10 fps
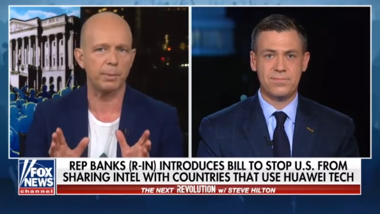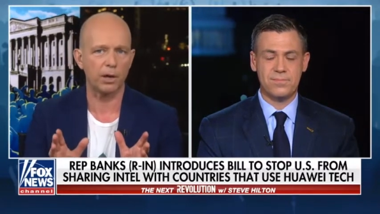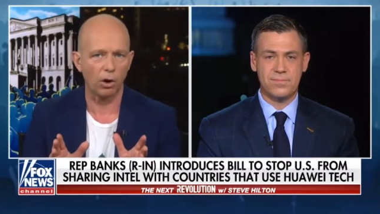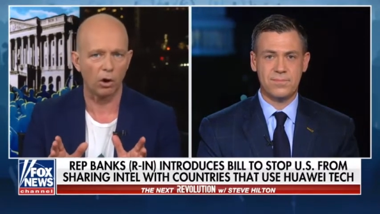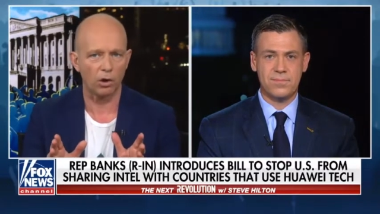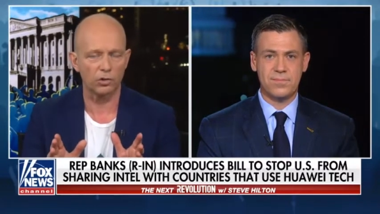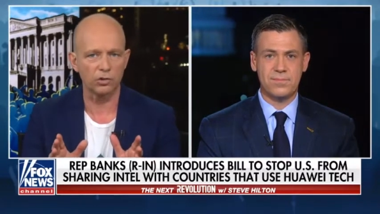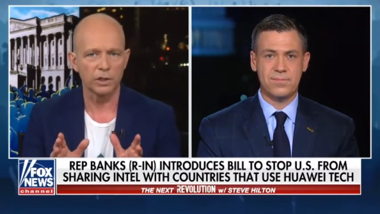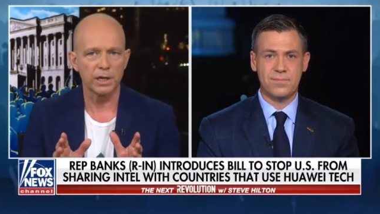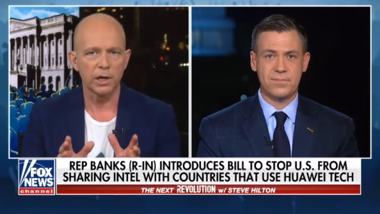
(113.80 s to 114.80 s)
Speaker 1: because
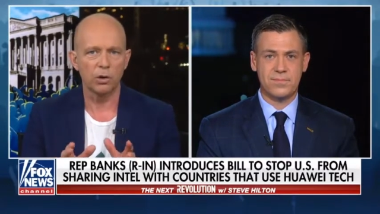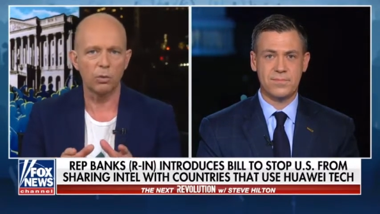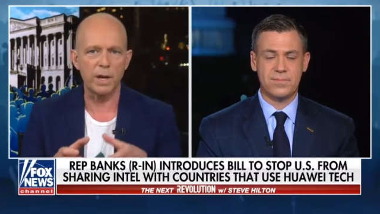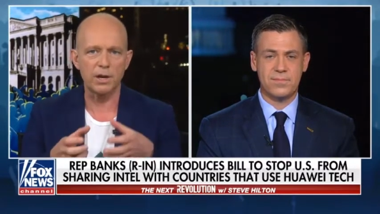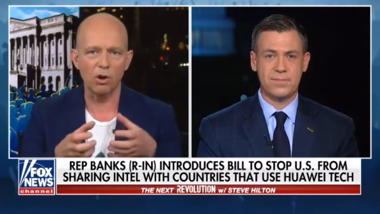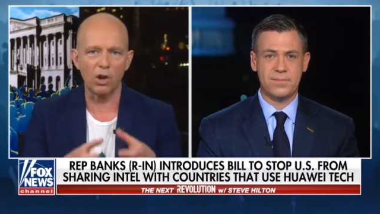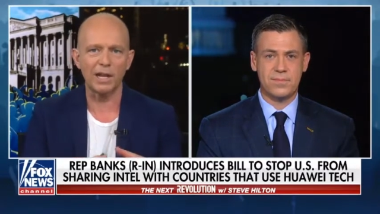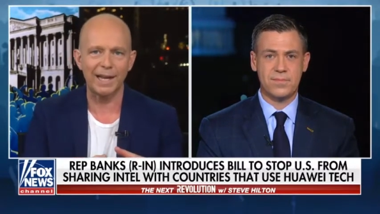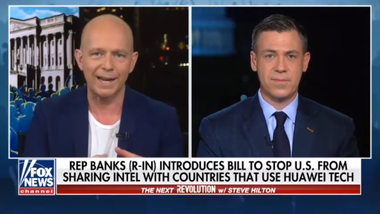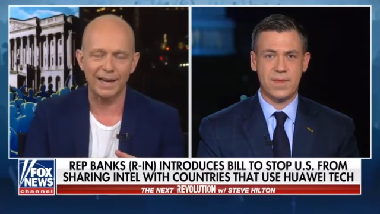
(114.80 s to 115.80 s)
we're not
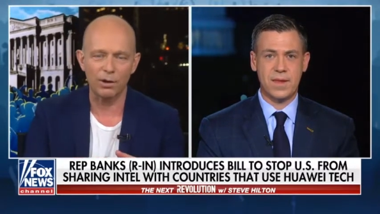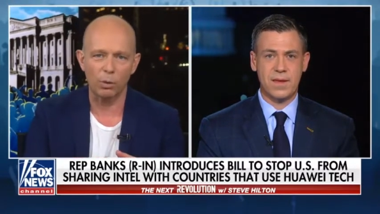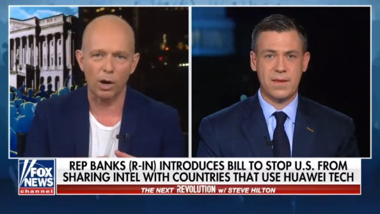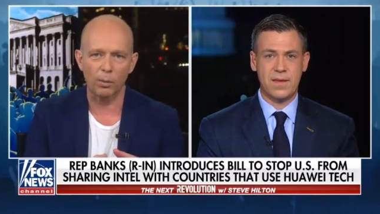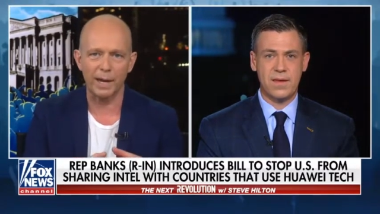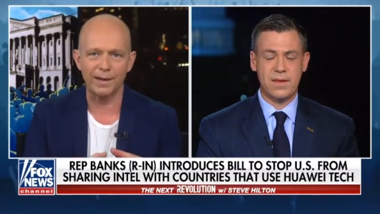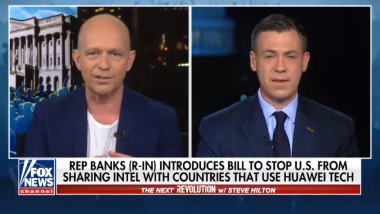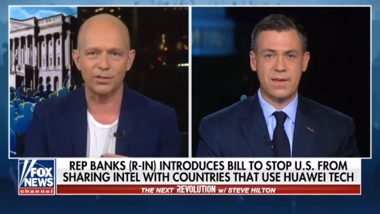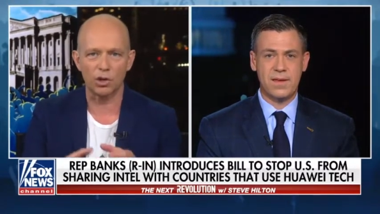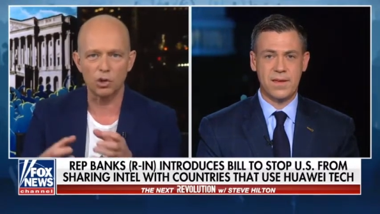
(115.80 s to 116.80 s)
letting Huawei
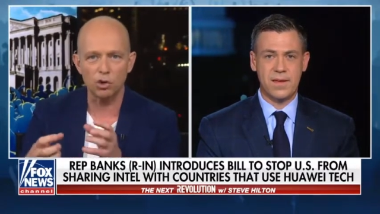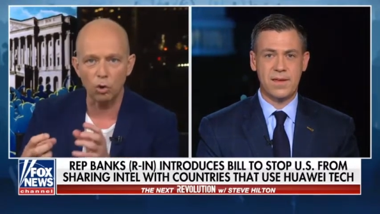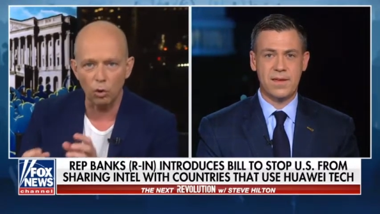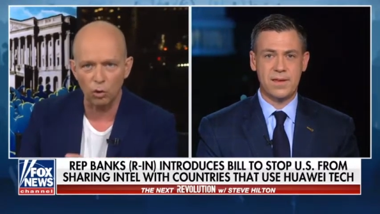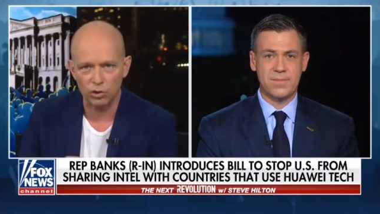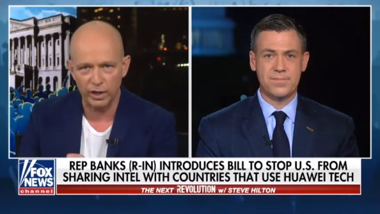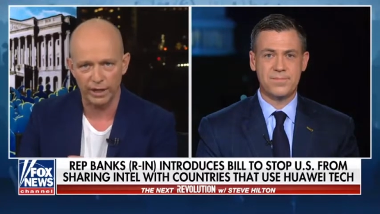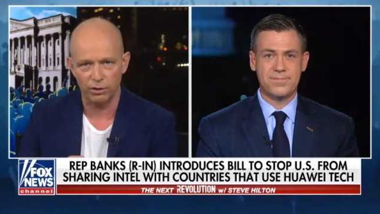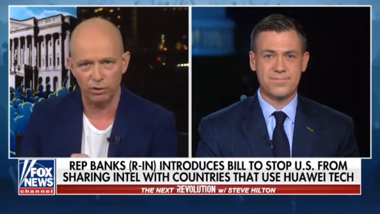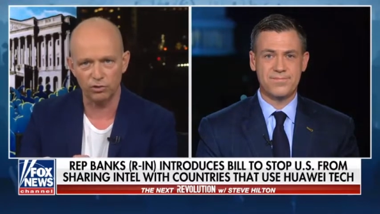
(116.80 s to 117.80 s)
into the core
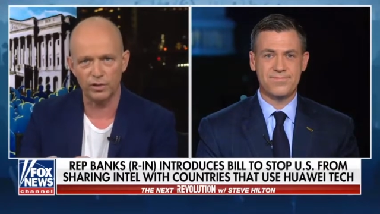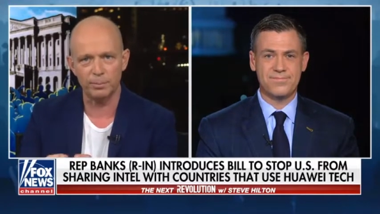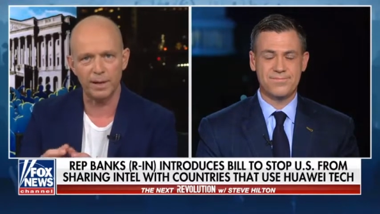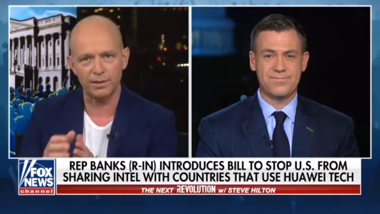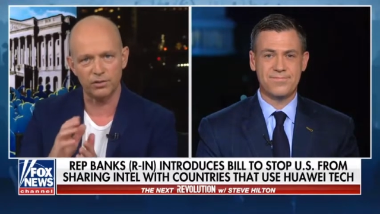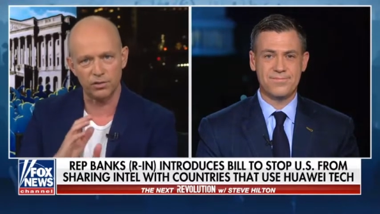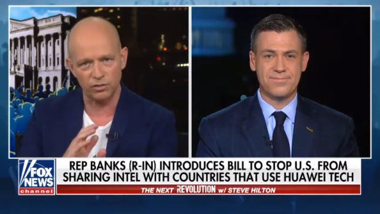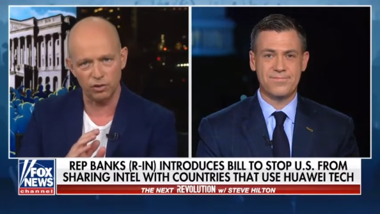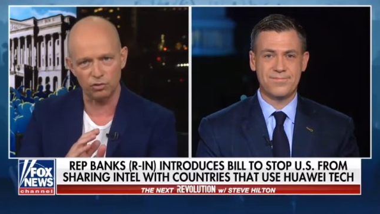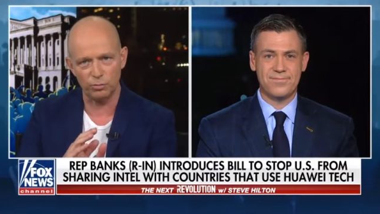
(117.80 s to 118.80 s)
technology. They make this
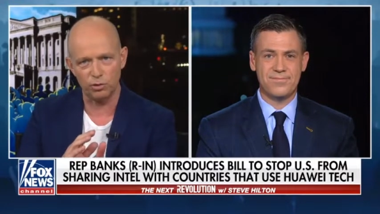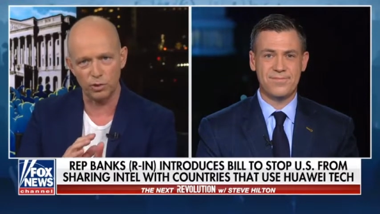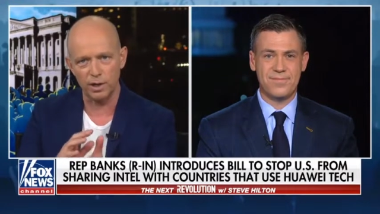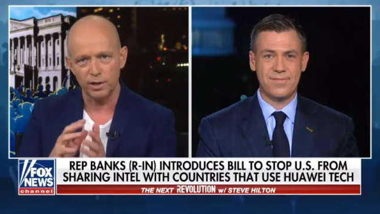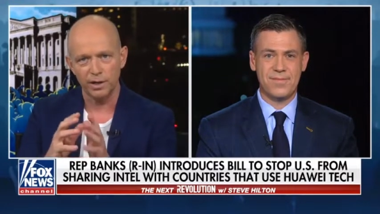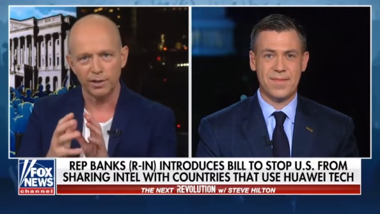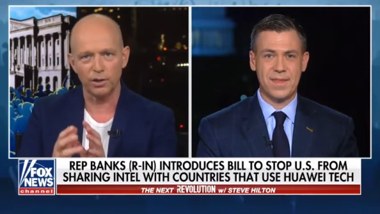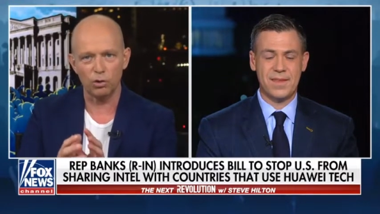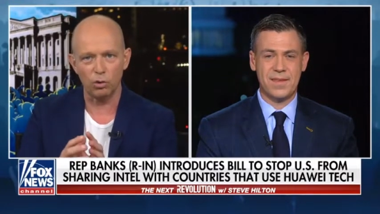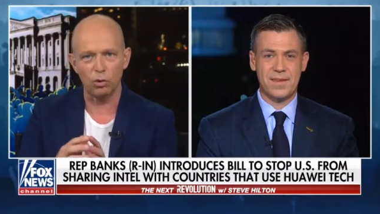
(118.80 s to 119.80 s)
distinction between the
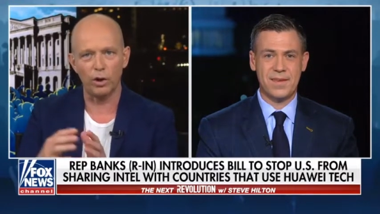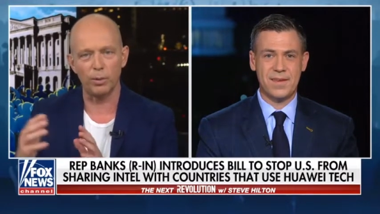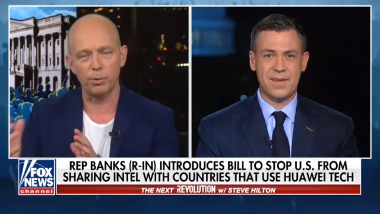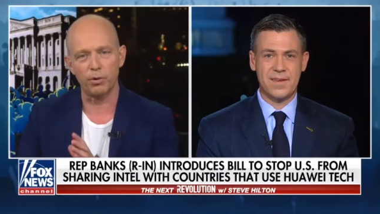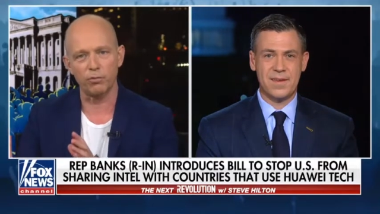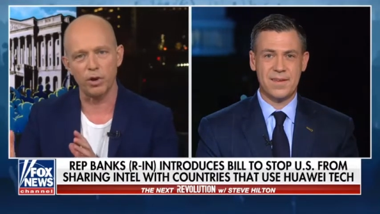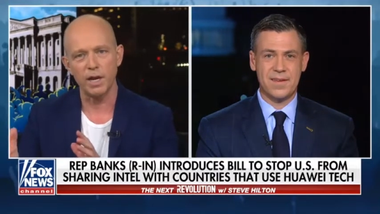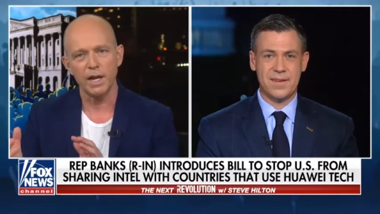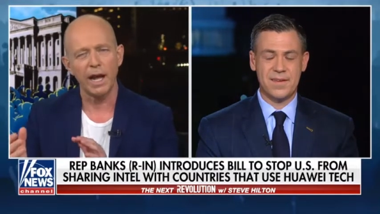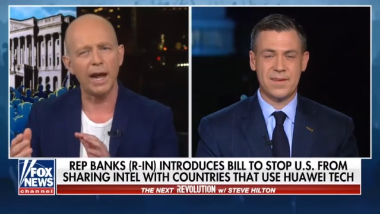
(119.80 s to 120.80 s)
core and the periphery,
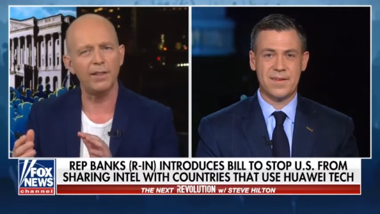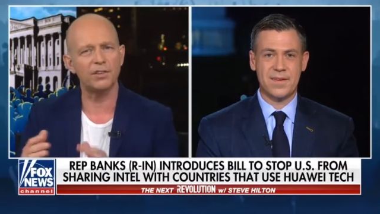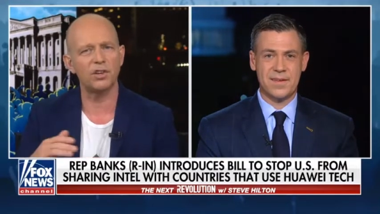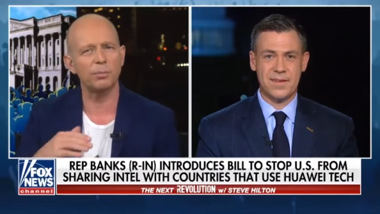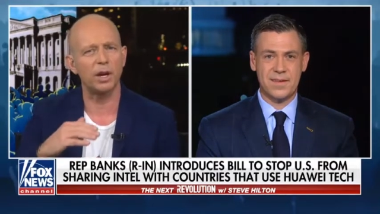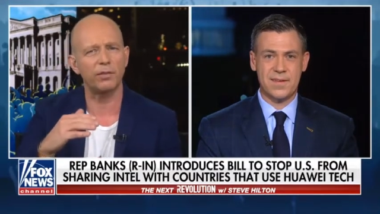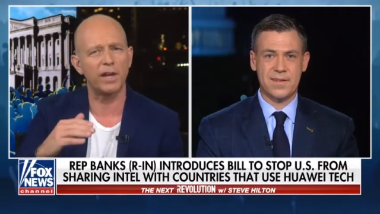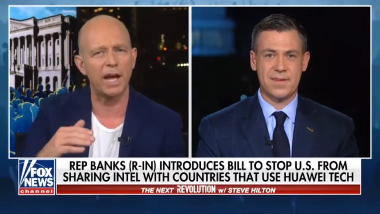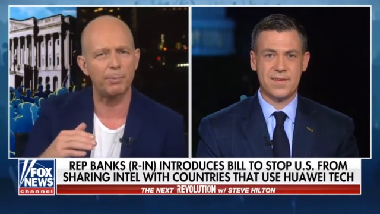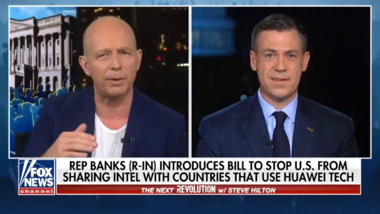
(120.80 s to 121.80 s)
and there's some kind of
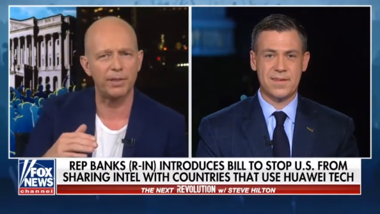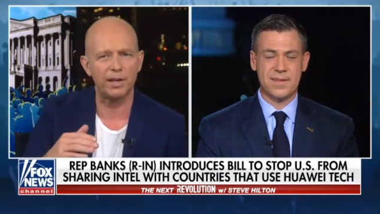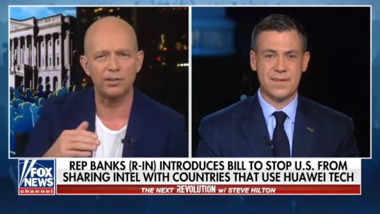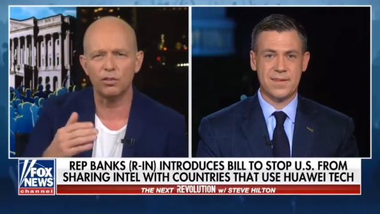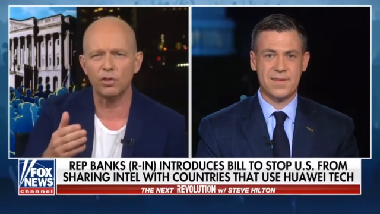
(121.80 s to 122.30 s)
cap. I think is it